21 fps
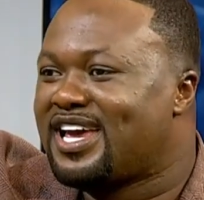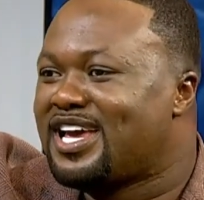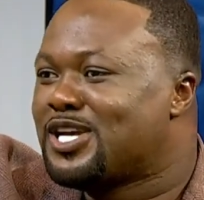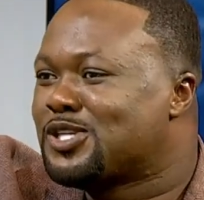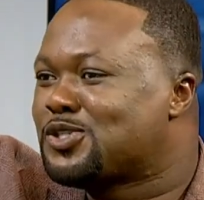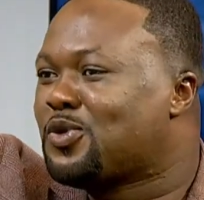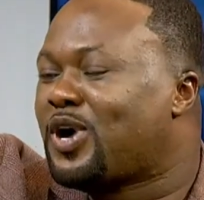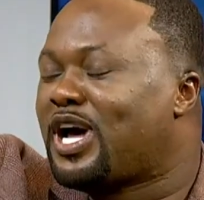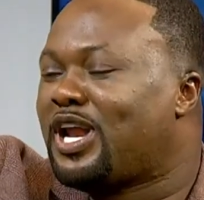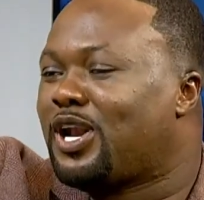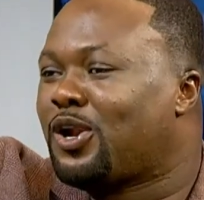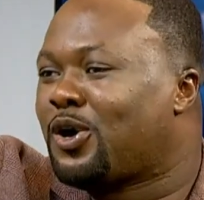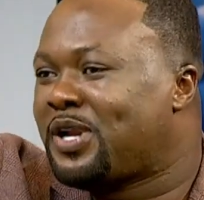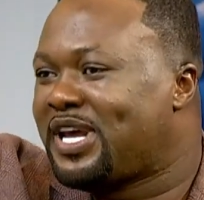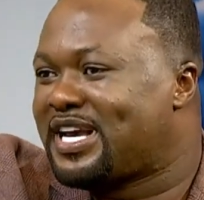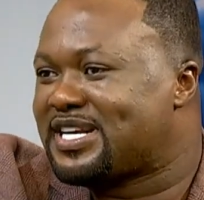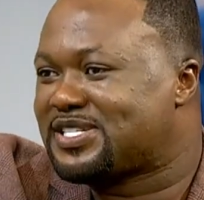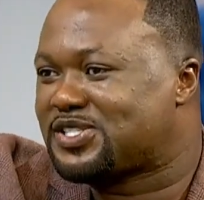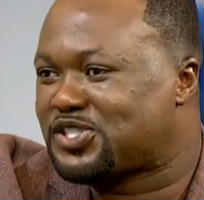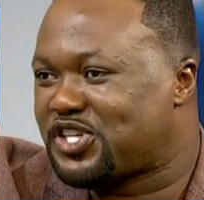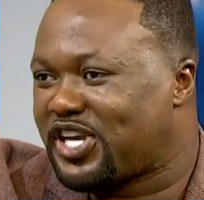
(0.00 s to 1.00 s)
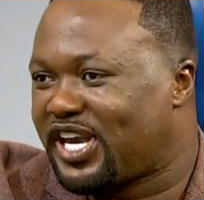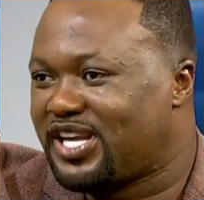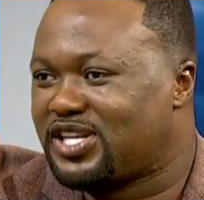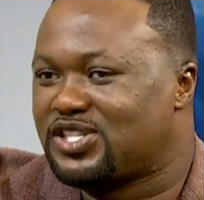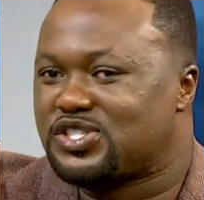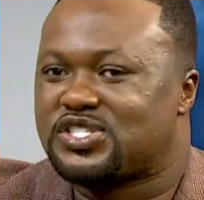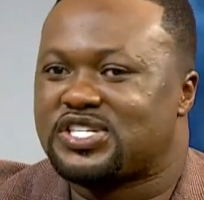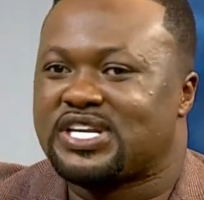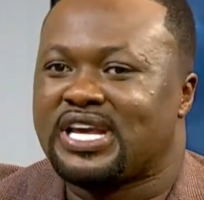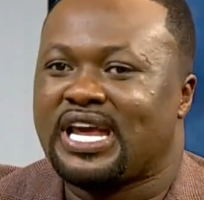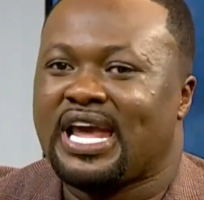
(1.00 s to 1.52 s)
So a lot has
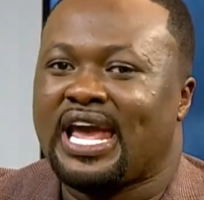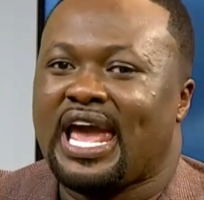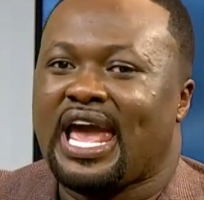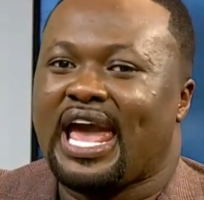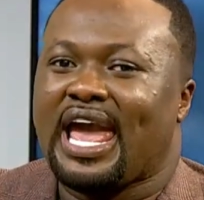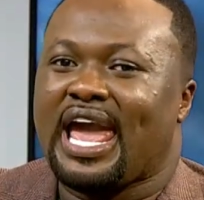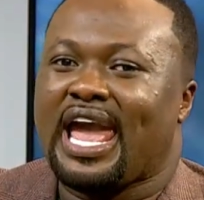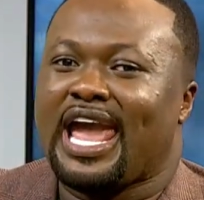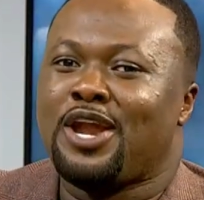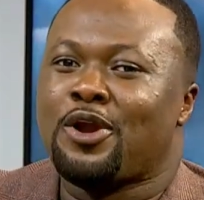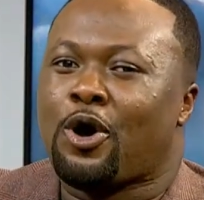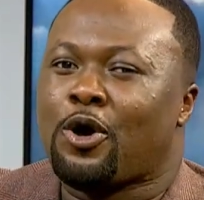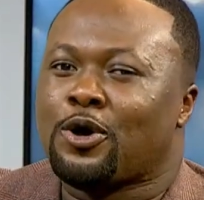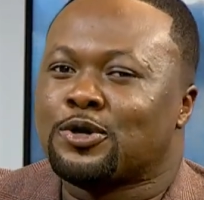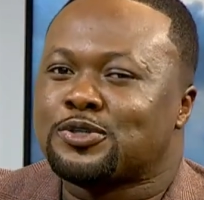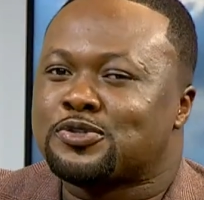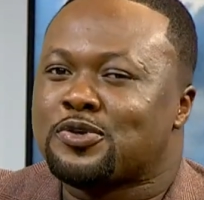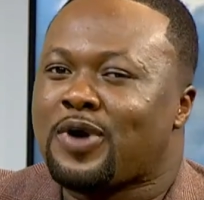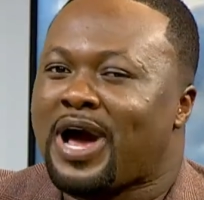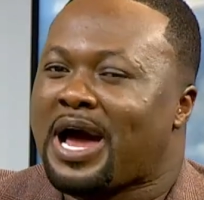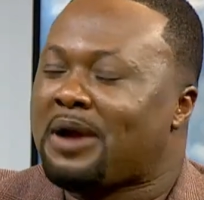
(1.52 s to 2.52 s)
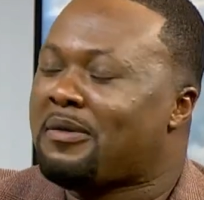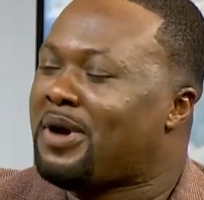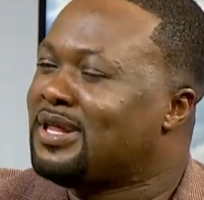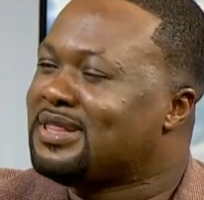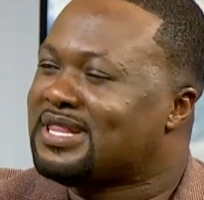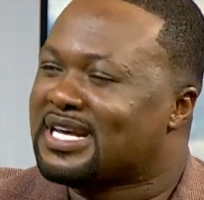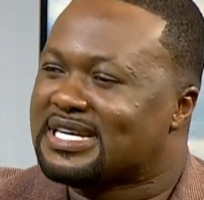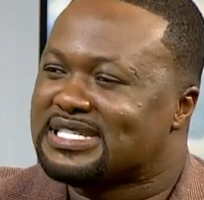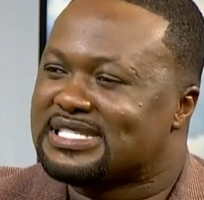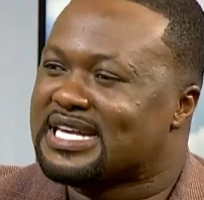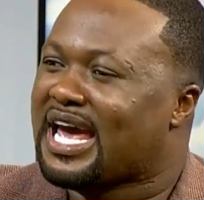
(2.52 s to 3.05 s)
changed. And also around
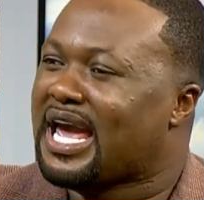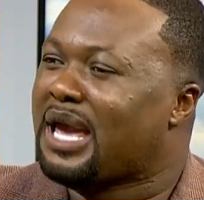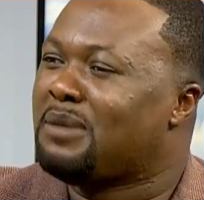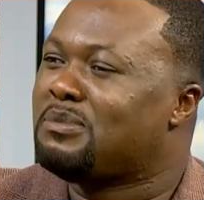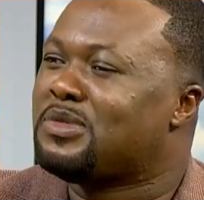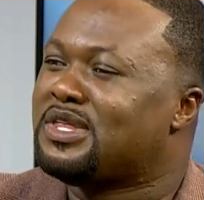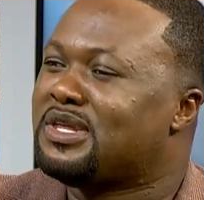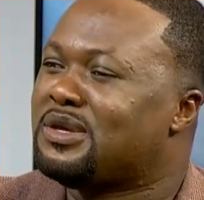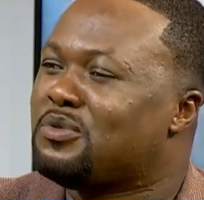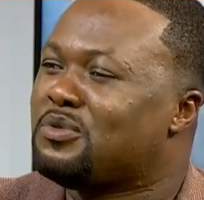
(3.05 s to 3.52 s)
that time,